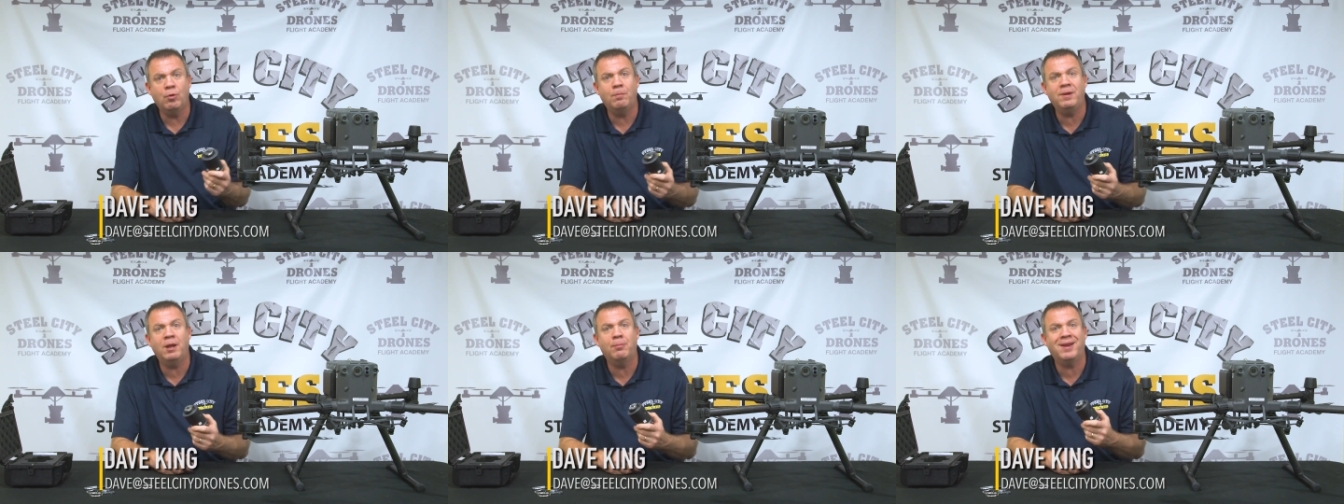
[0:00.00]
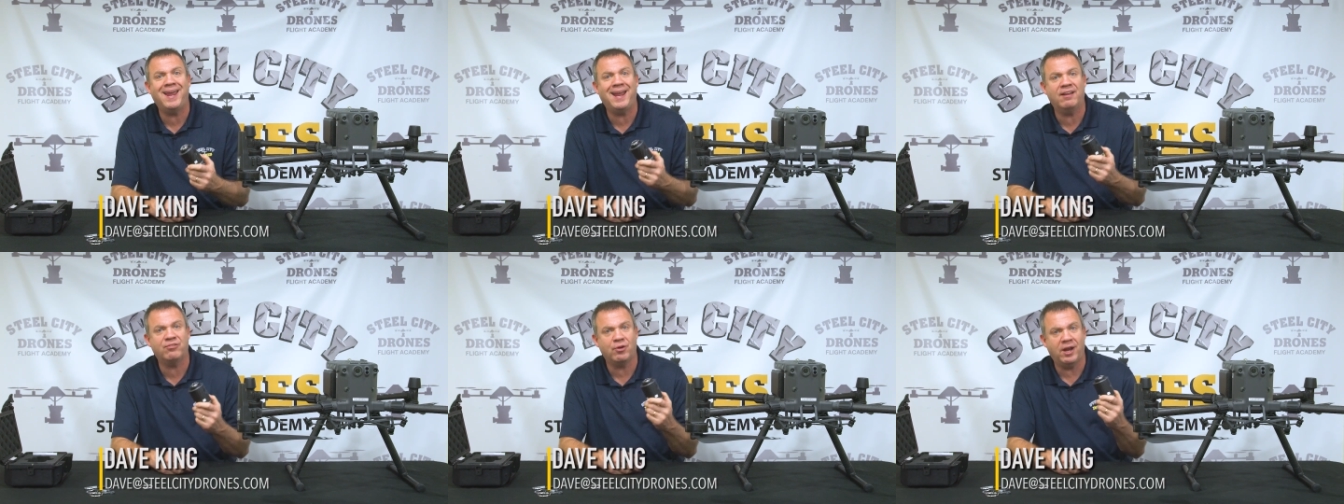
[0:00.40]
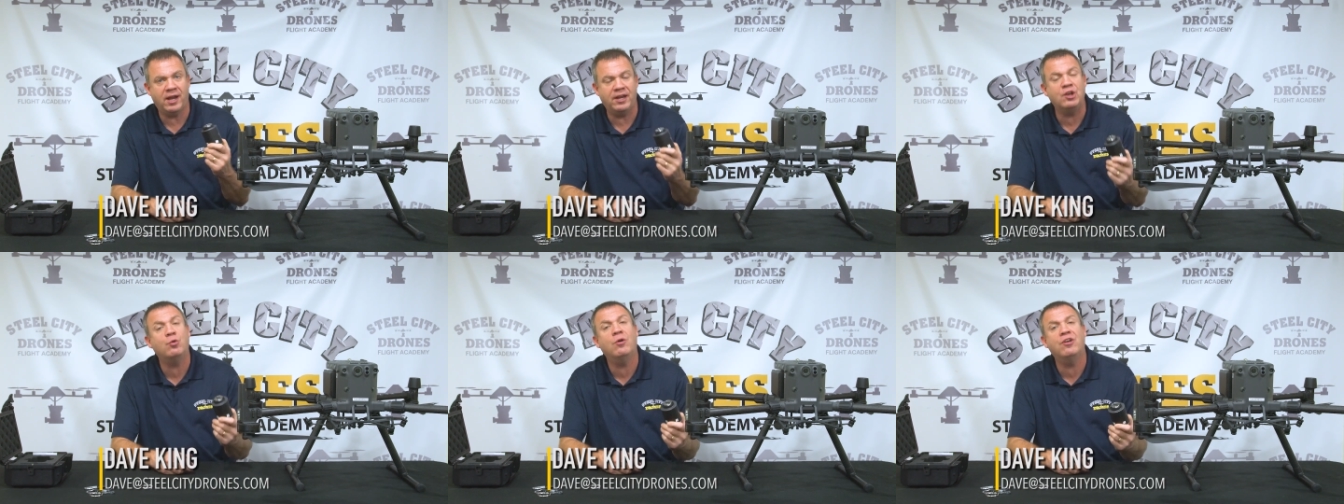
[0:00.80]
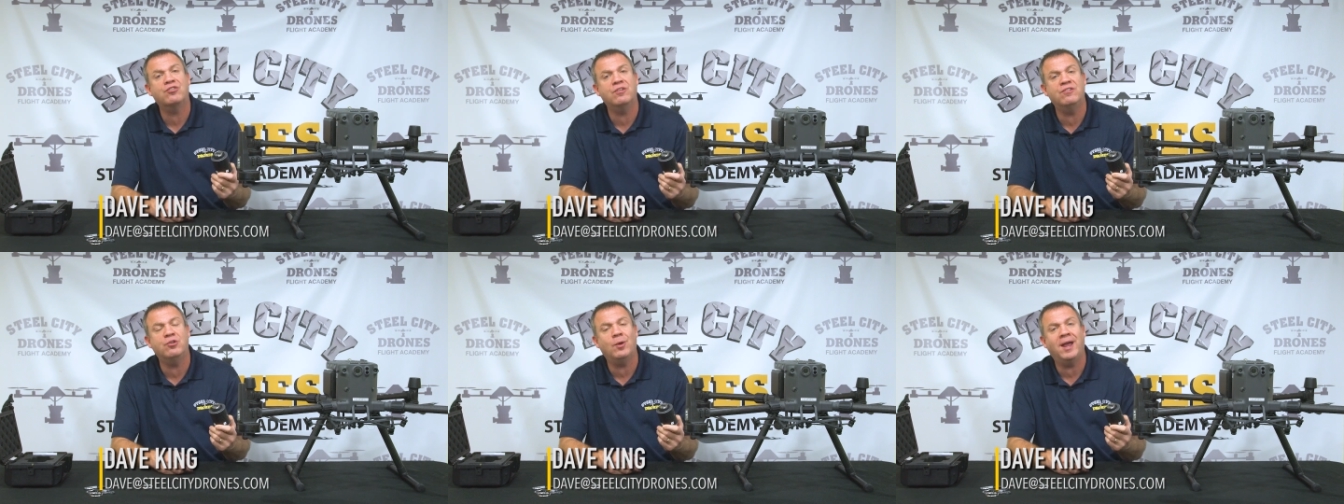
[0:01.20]
We'll be able to answer any
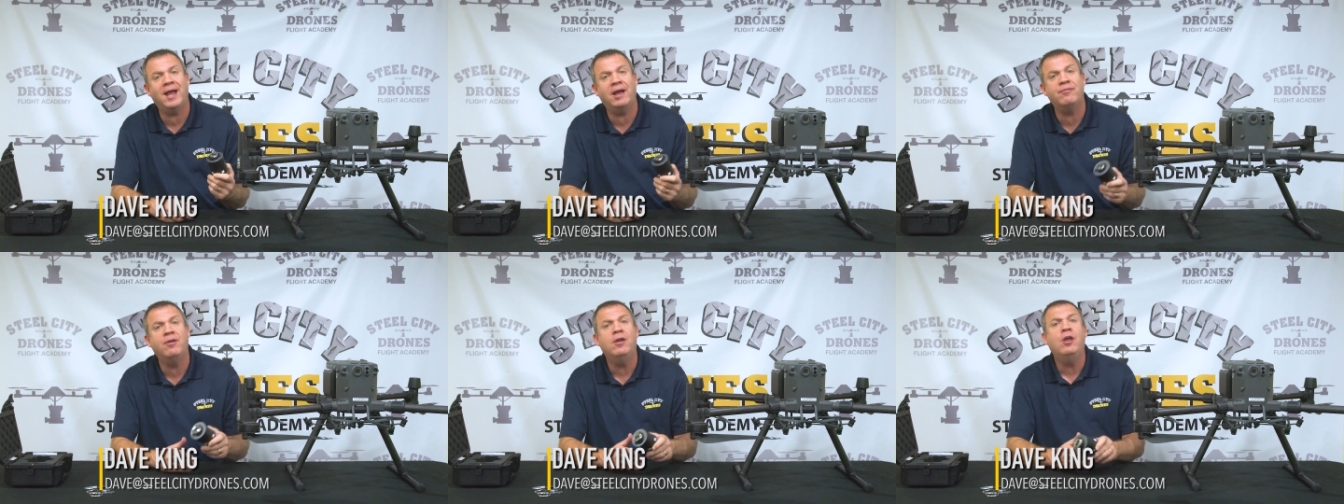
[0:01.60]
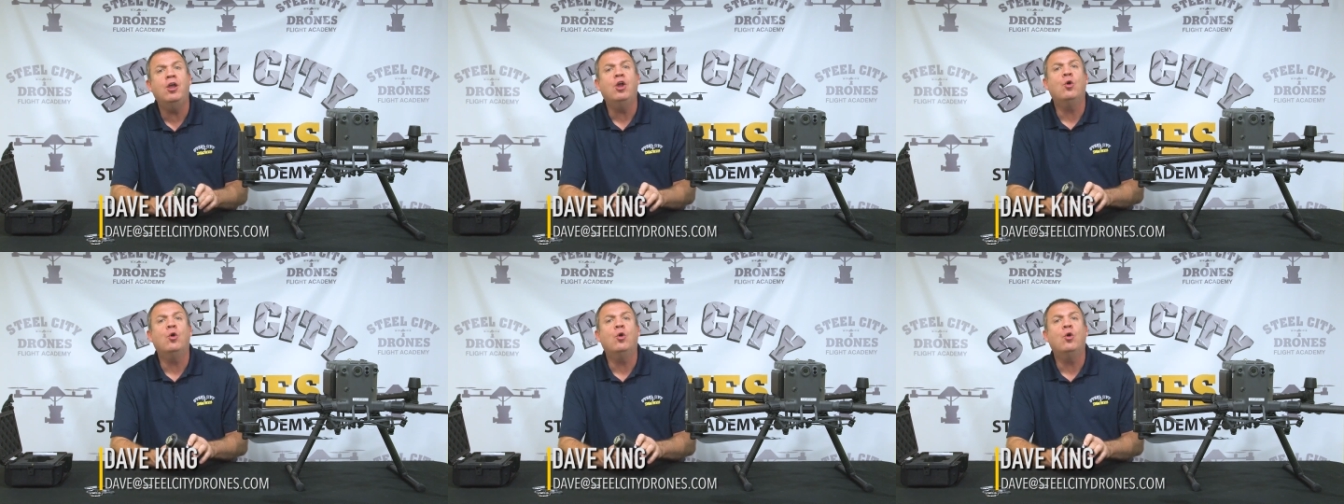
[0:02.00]
questions you have.